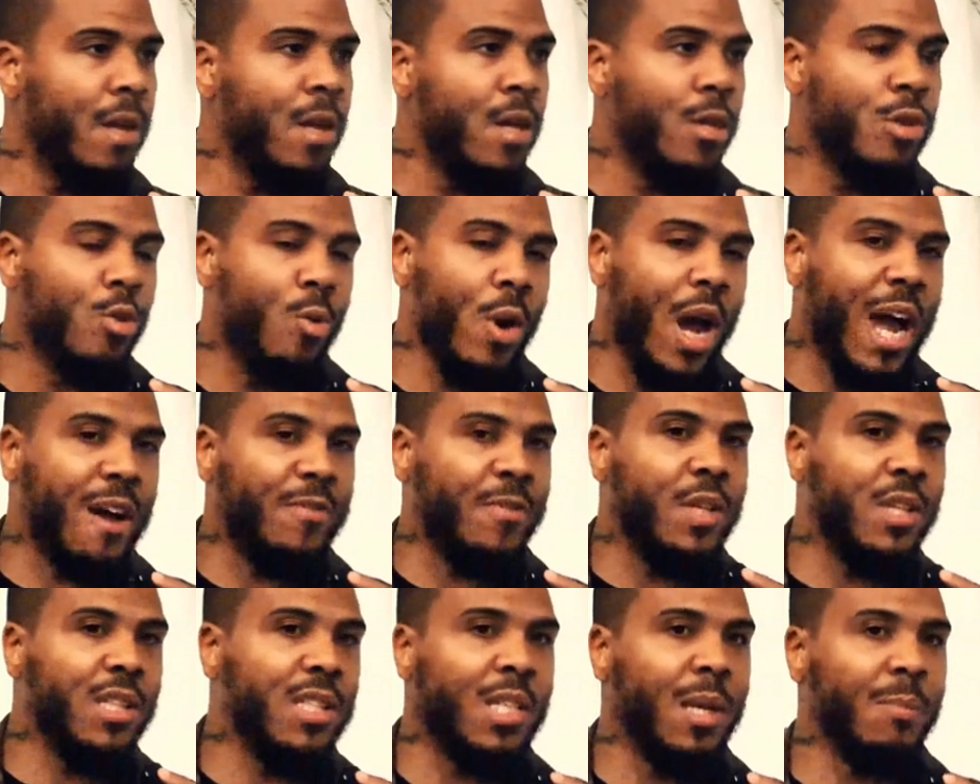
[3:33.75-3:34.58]
So
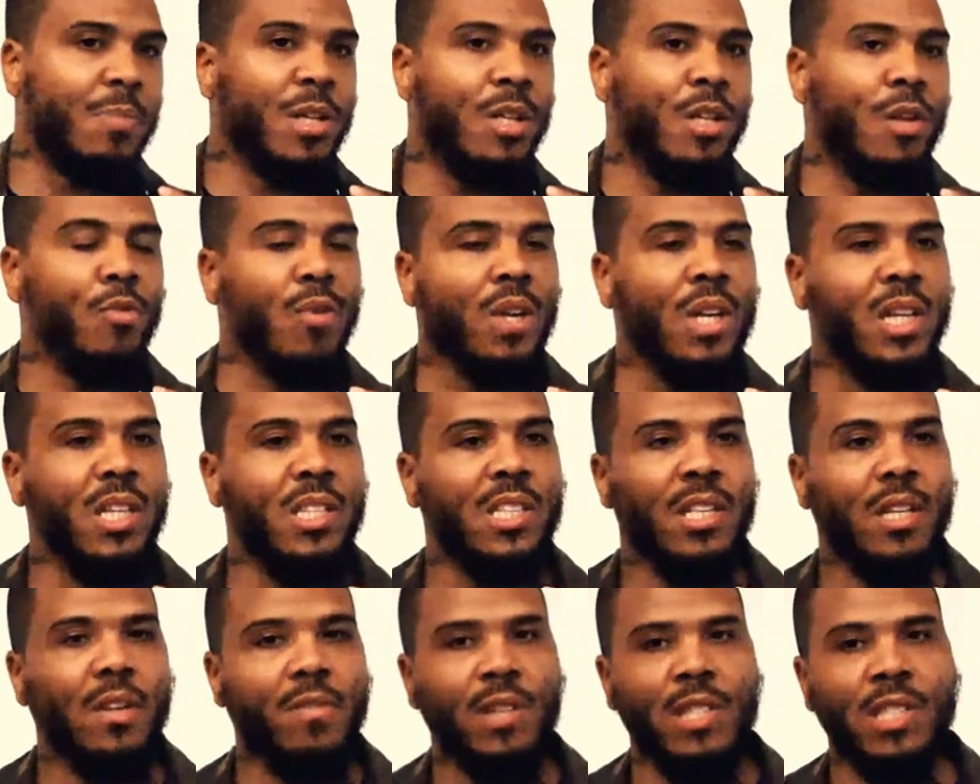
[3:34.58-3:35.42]
after accepting the
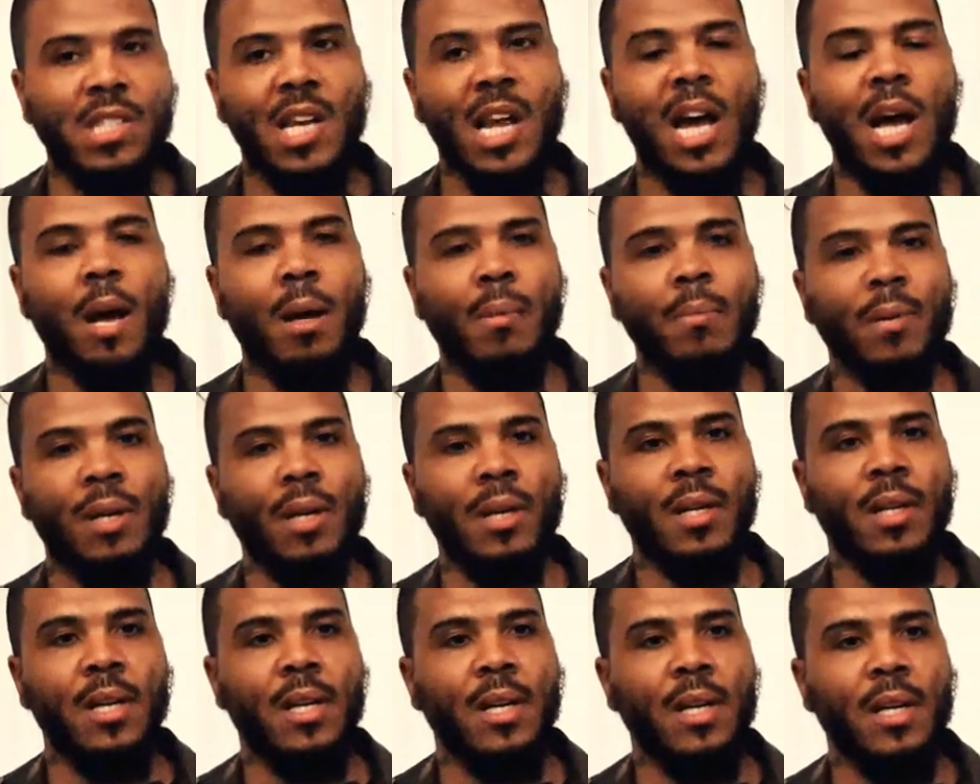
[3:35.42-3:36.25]
religion of Islam,
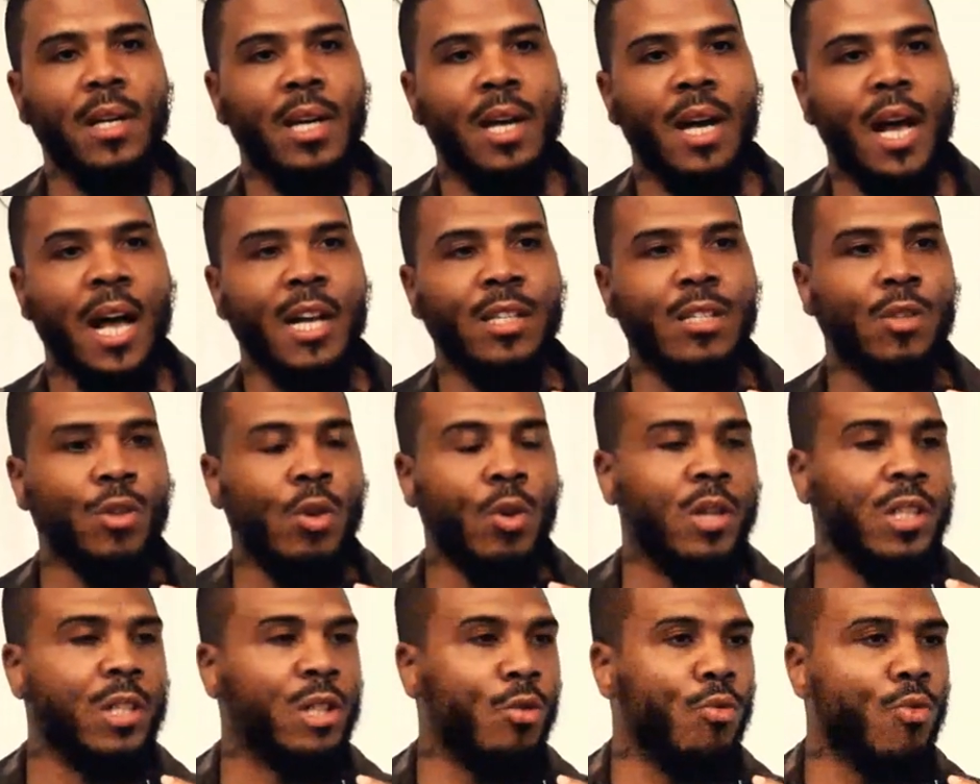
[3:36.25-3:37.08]
I
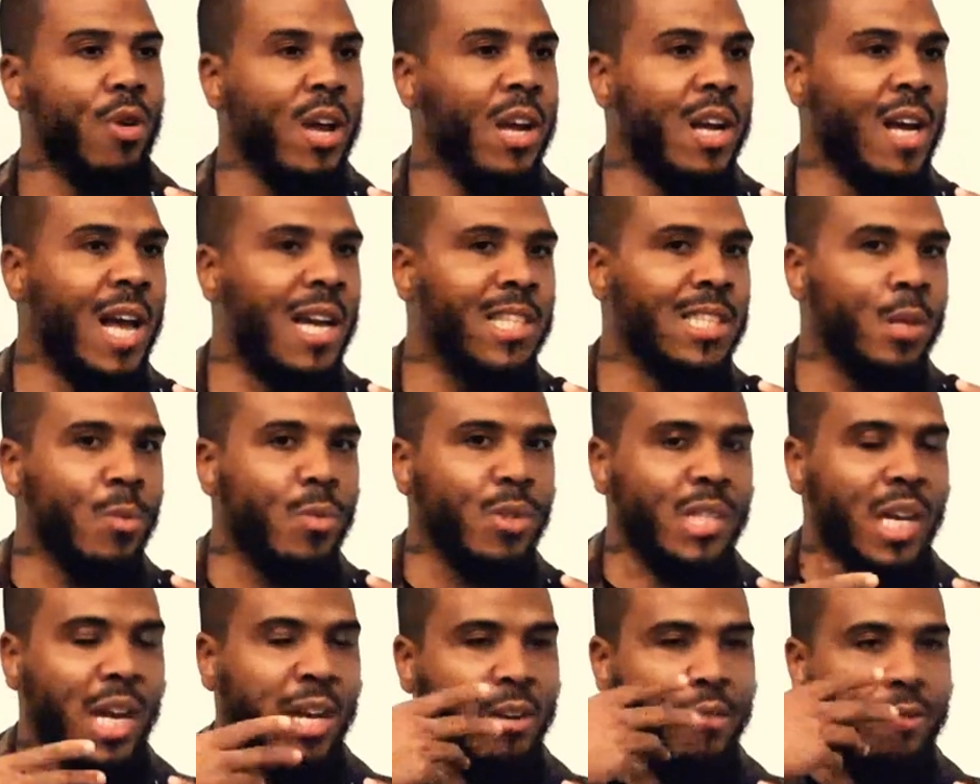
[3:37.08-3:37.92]
started to realize it
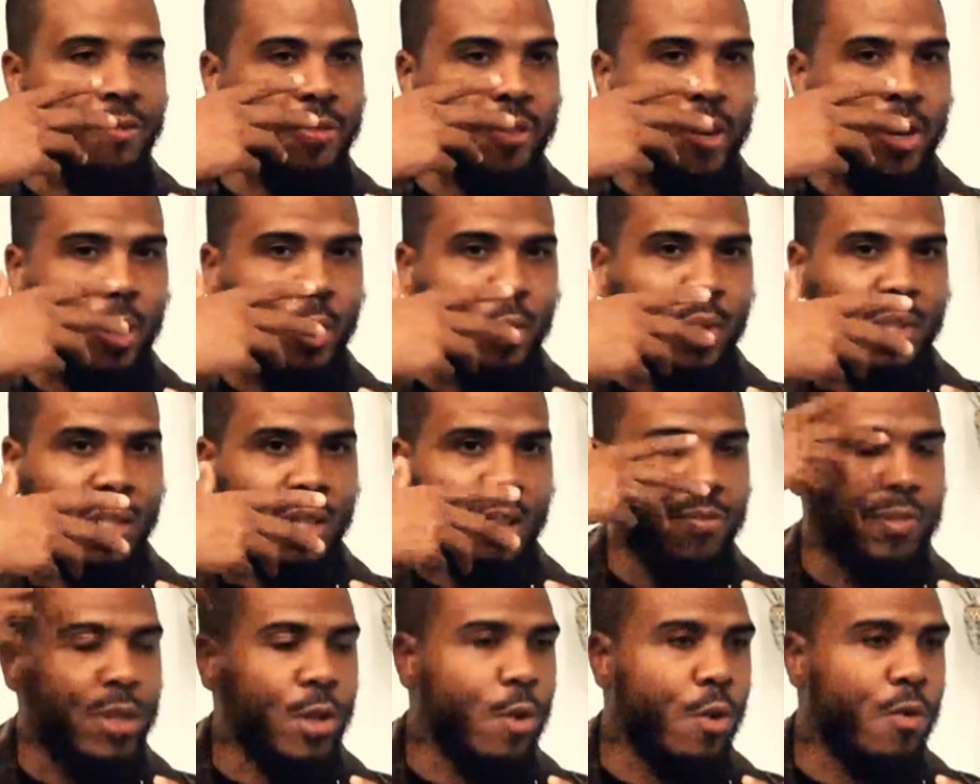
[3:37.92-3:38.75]
was like a veil was
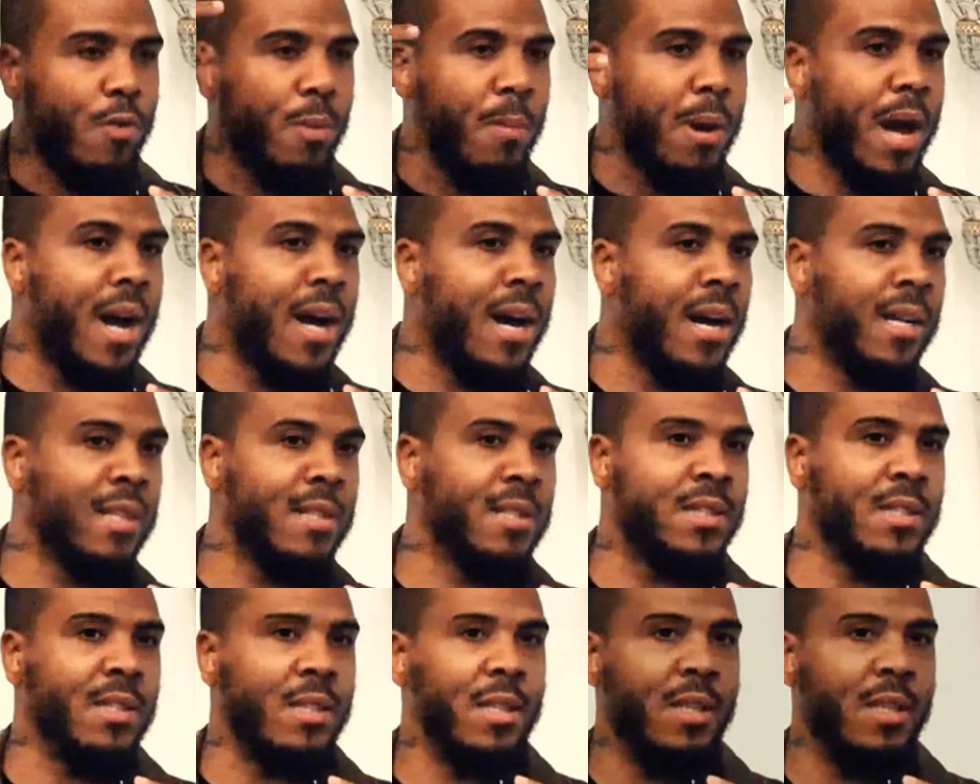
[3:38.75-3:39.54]
lifted over my eyes.